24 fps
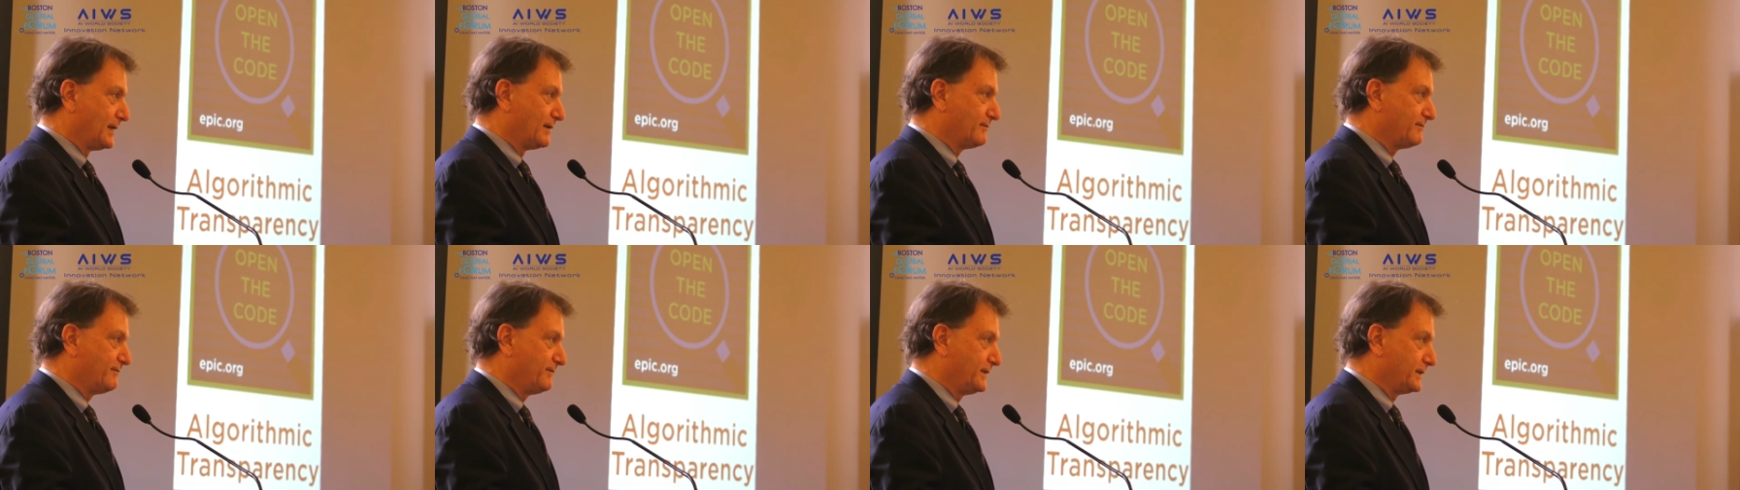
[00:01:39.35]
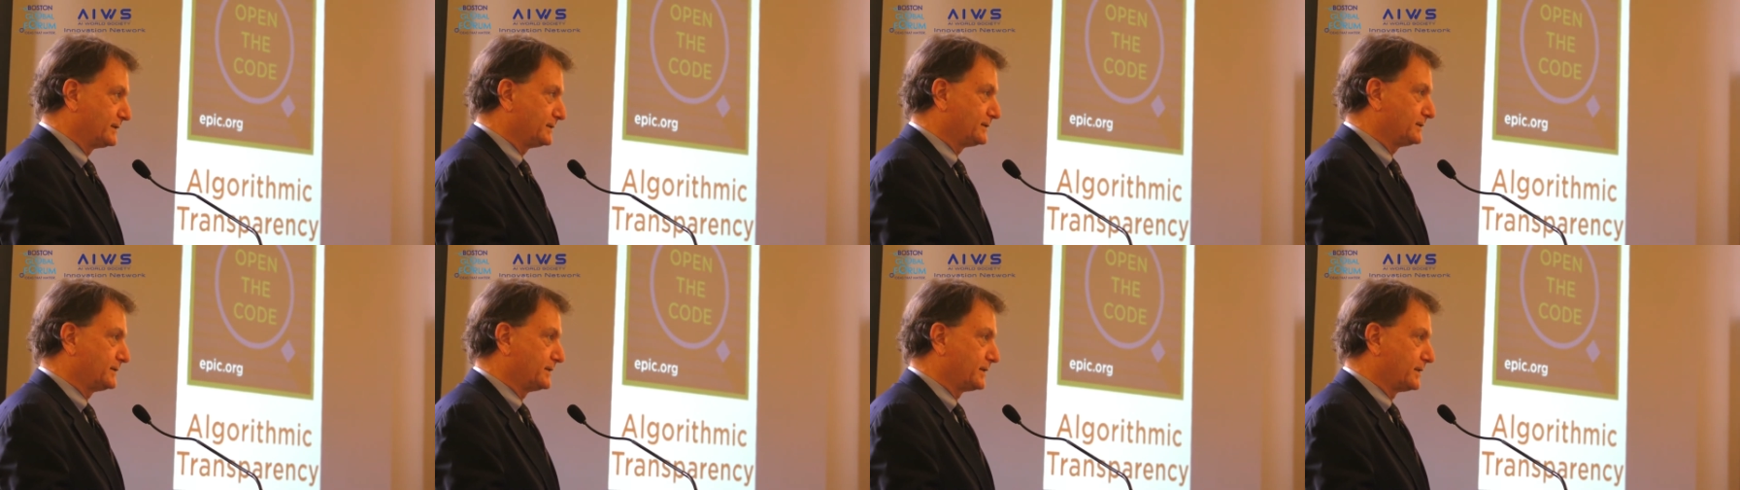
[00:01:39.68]
if you
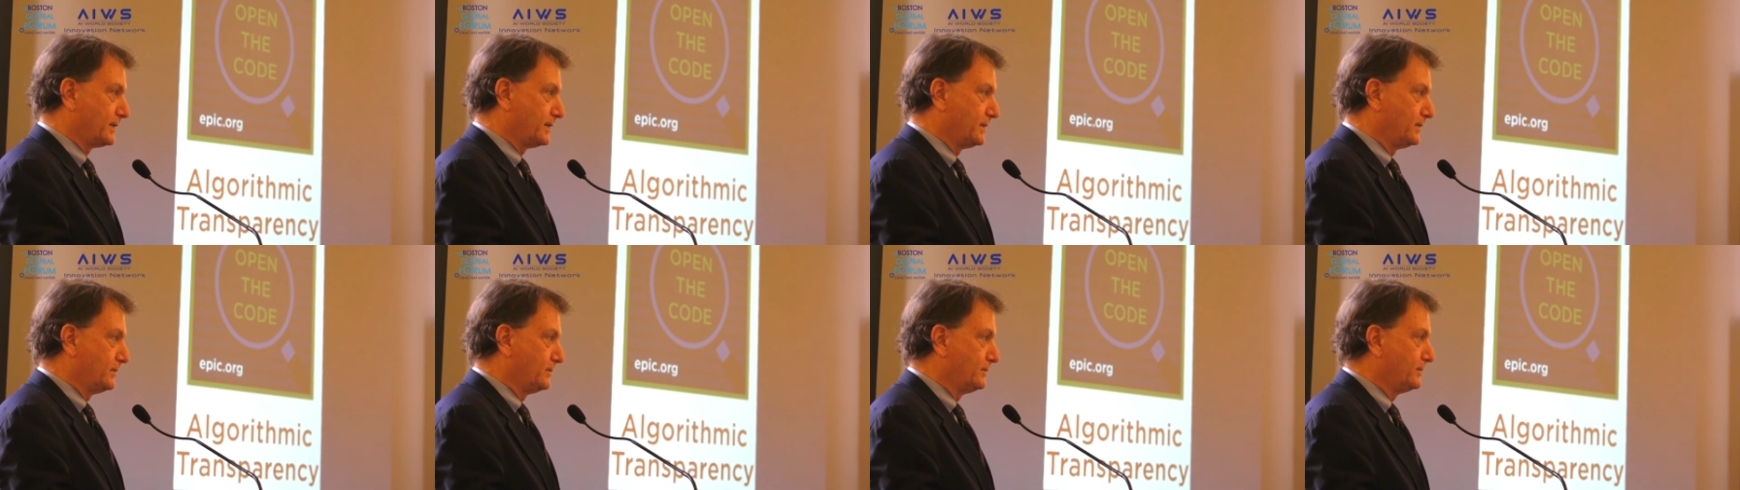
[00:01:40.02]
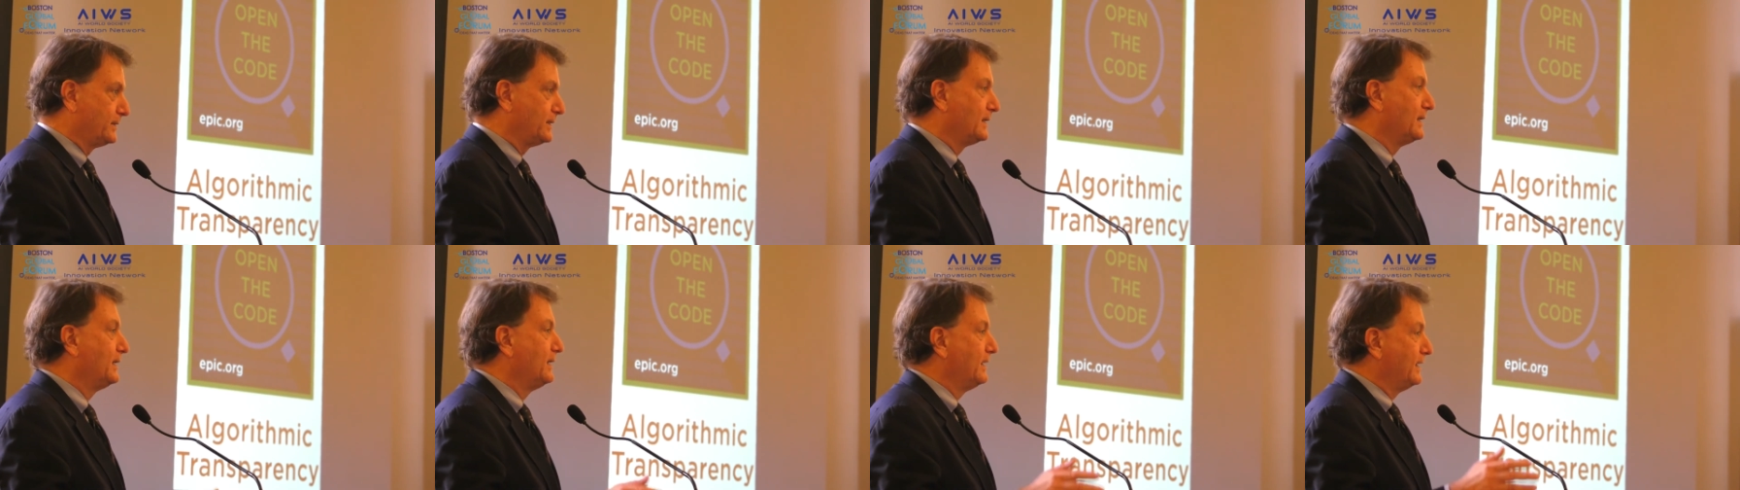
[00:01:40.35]
could not
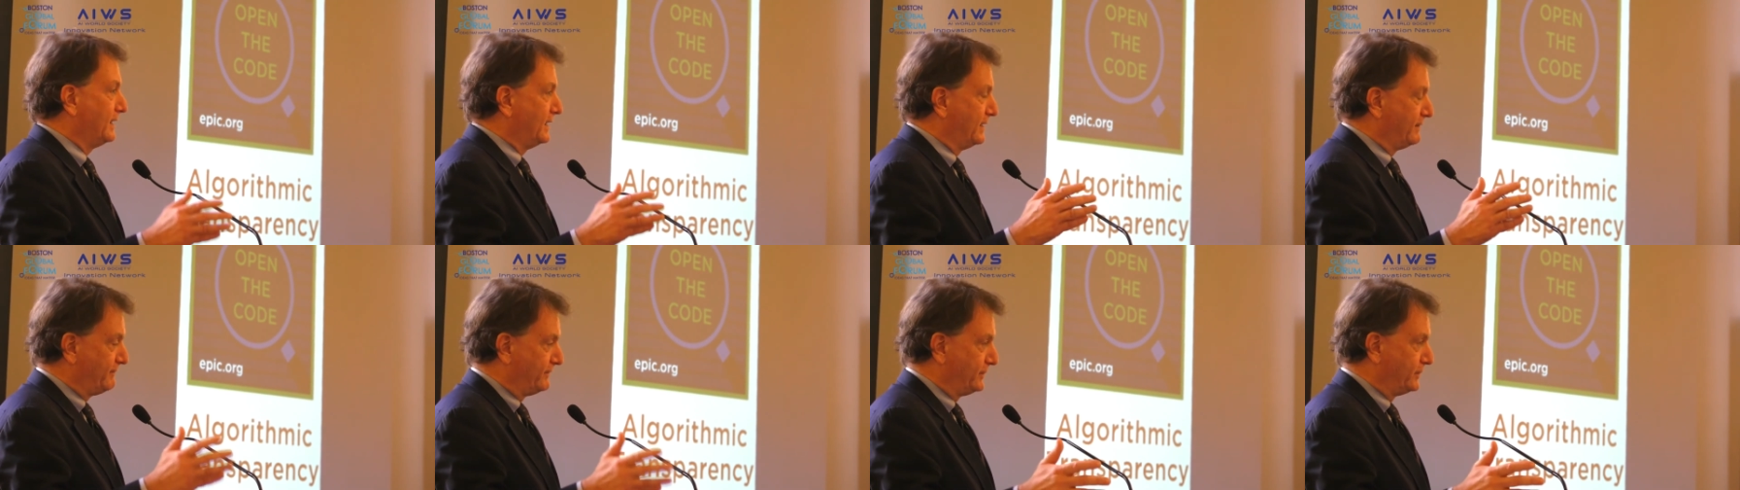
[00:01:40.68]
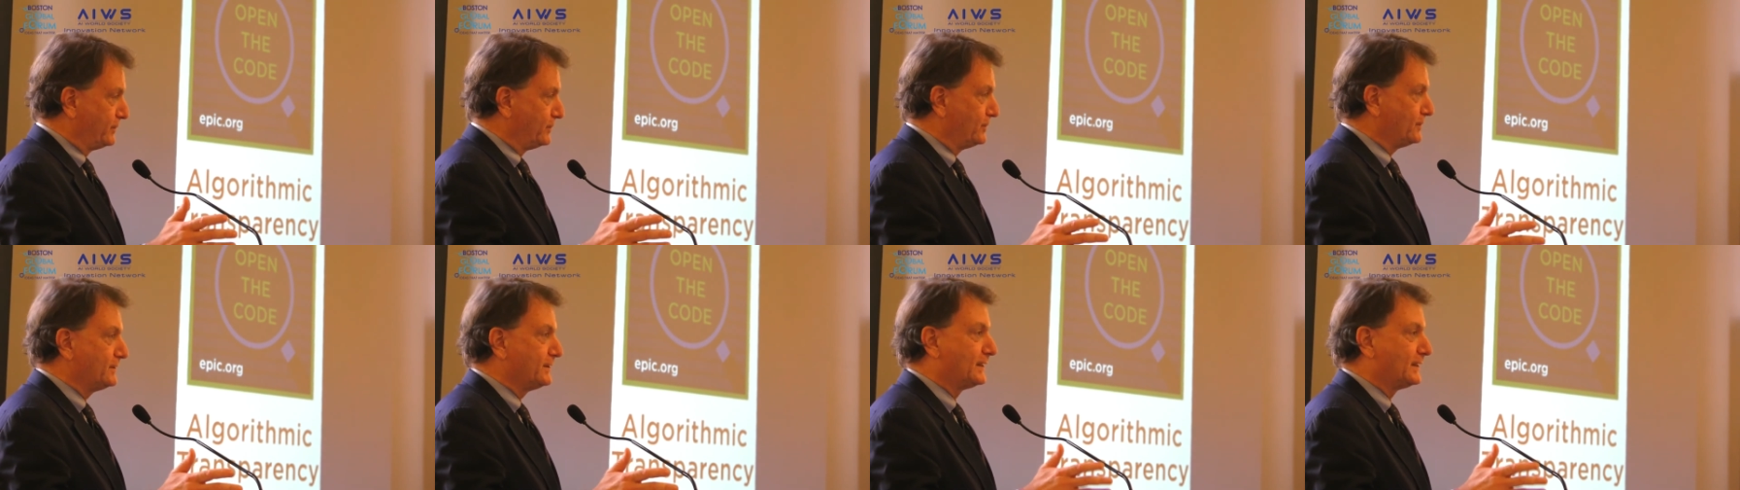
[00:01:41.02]
see the code.